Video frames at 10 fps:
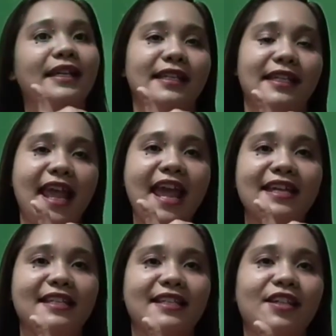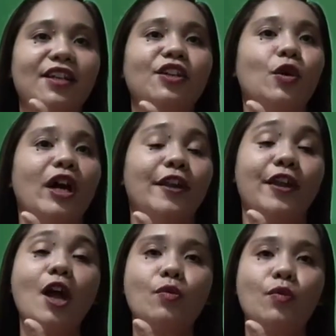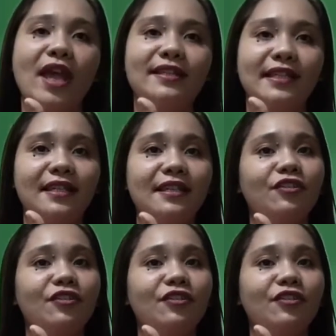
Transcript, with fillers: Yes, you are now ready